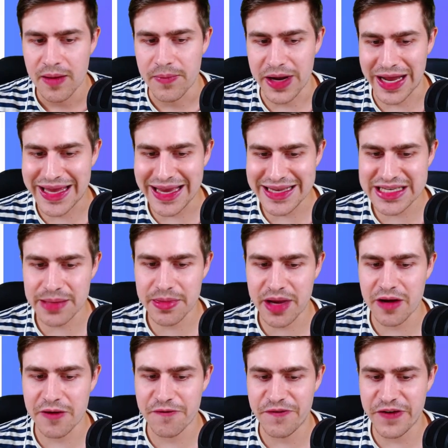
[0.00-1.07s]
But I guess I'm
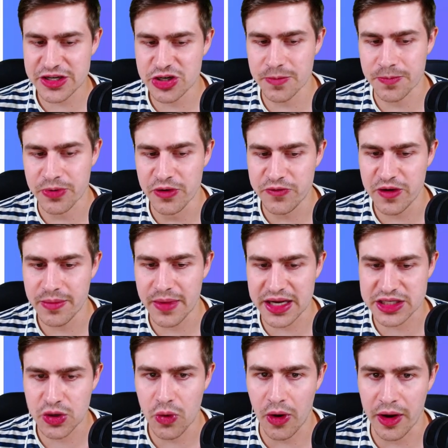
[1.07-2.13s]
kind of fixture proofing my
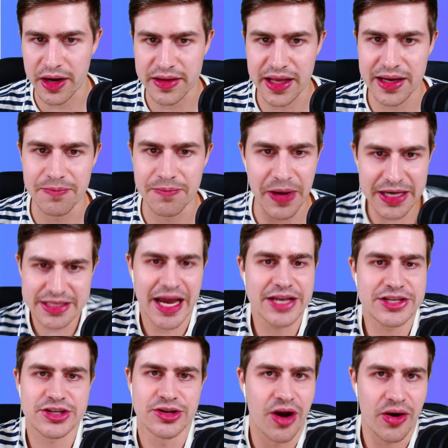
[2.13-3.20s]
squad. And then best
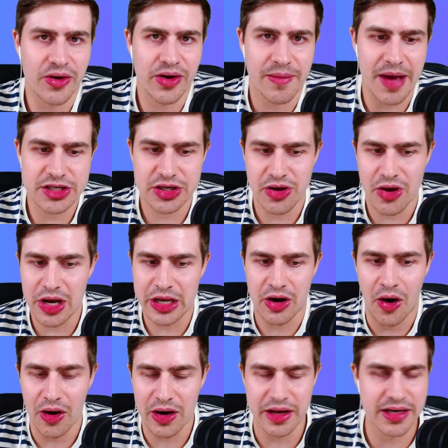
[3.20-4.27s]
case scenario, imagine Erling
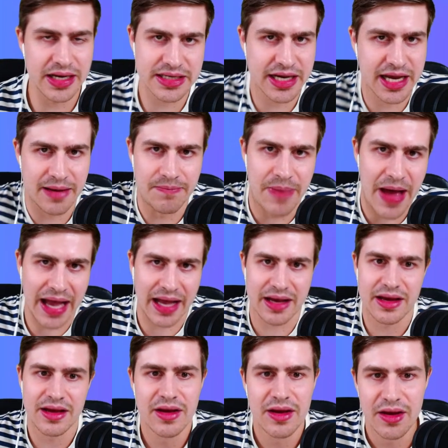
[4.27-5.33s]
Haaland doesn't come
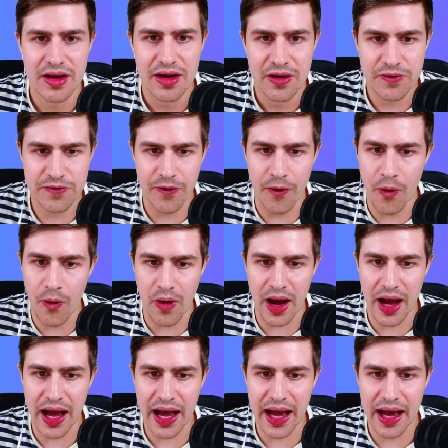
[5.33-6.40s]
back for
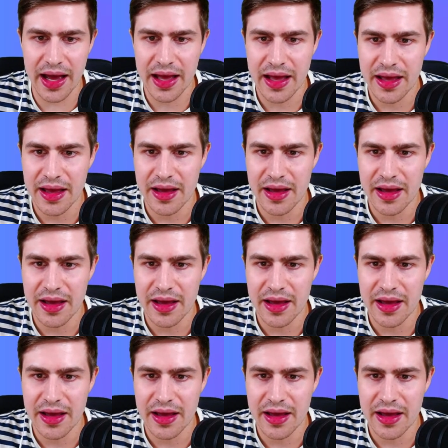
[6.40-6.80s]
the